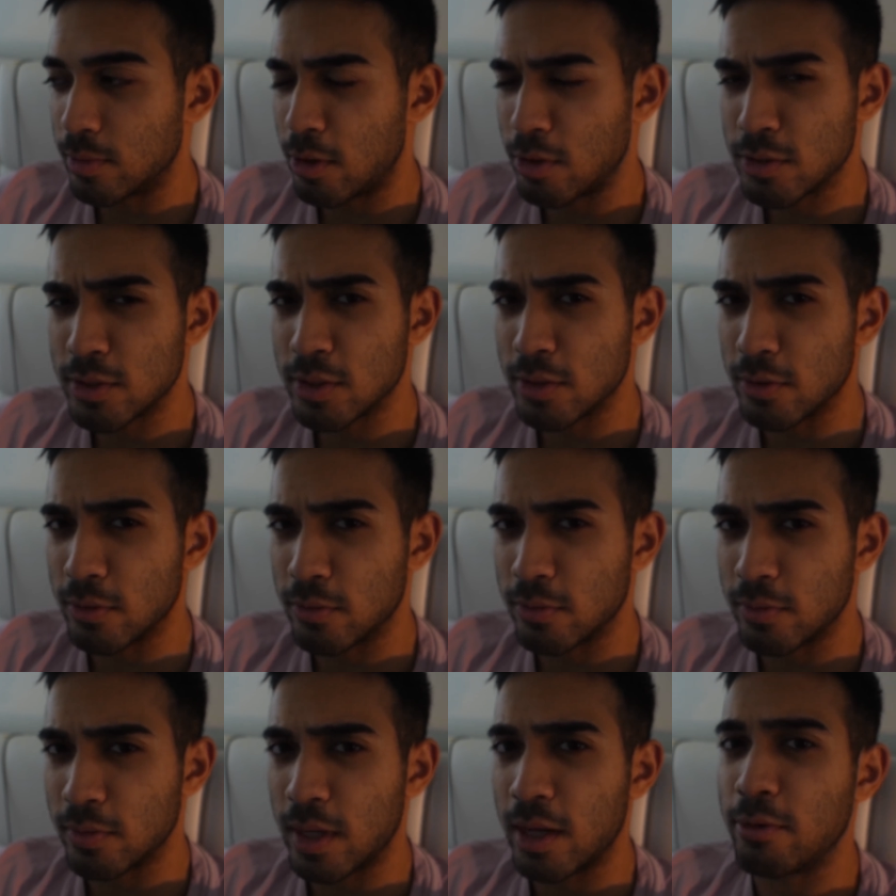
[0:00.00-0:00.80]

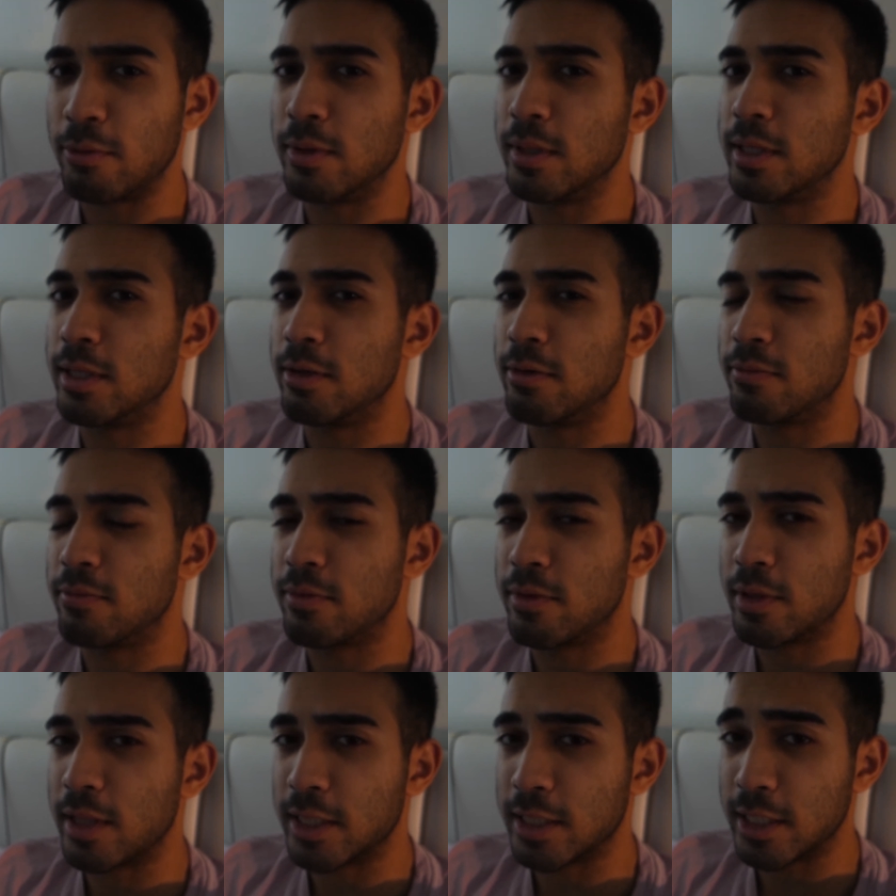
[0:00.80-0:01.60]
Also, I really don't
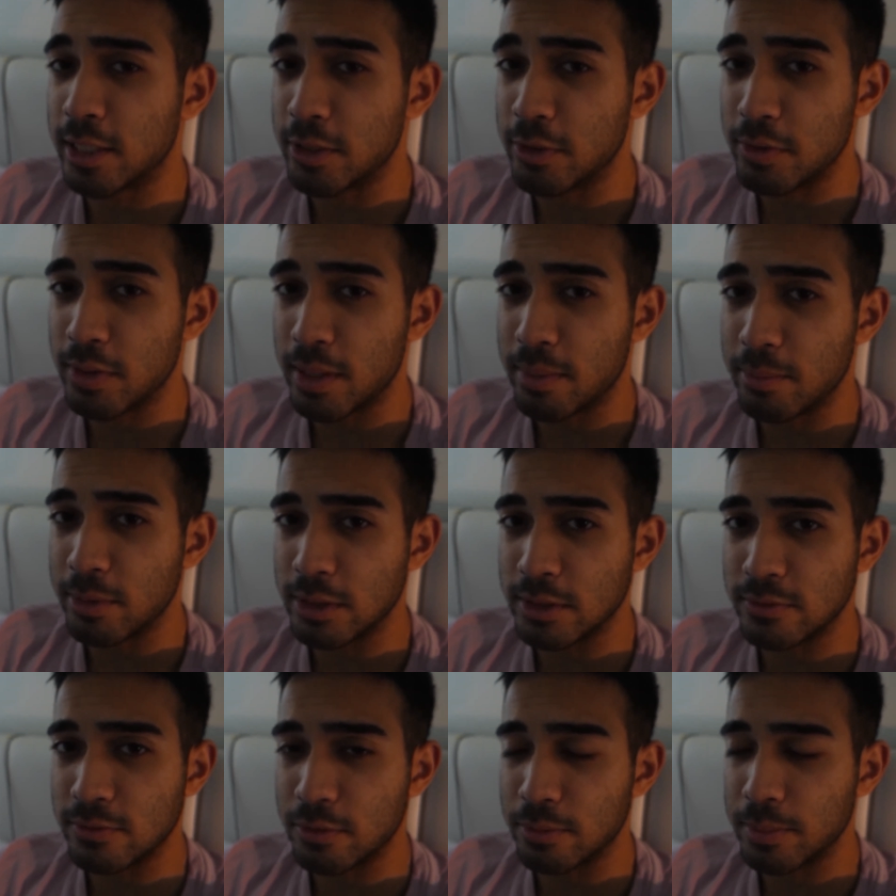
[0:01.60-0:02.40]
feel like they do that
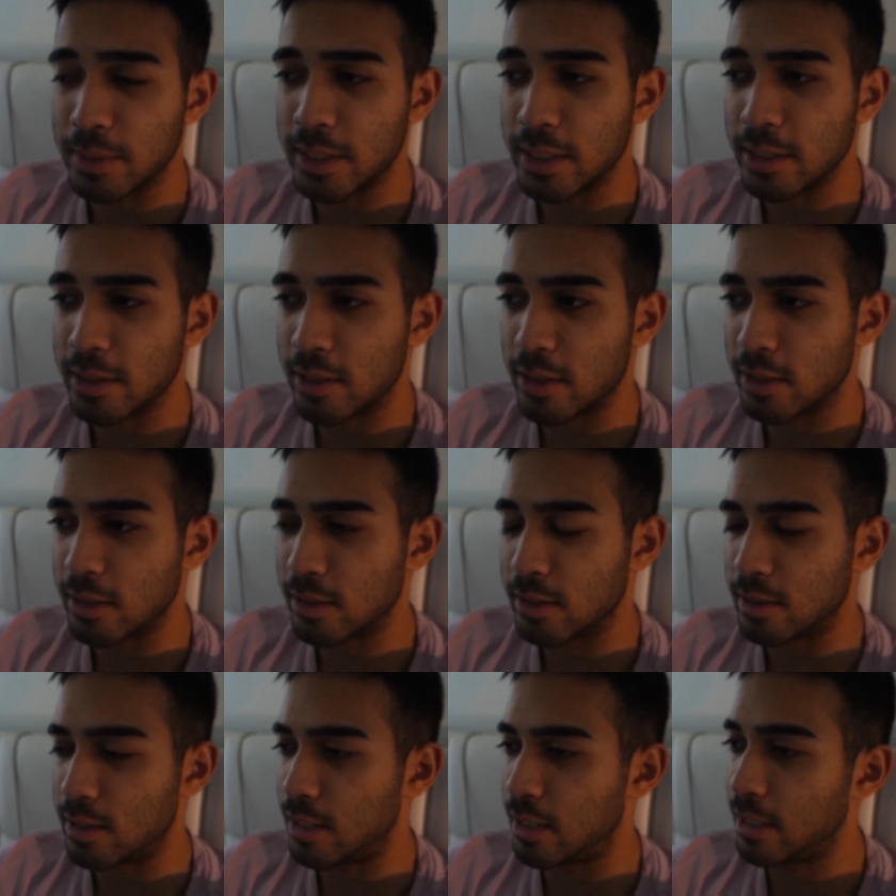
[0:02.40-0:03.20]
much for me, not
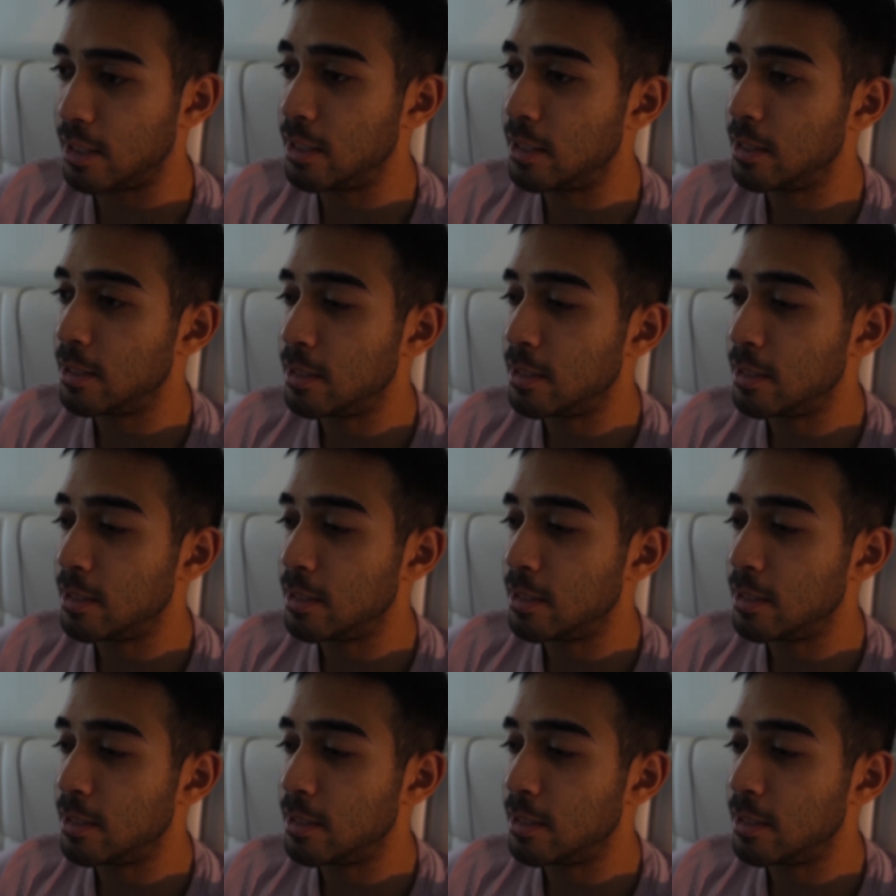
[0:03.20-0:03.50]
gonna lie.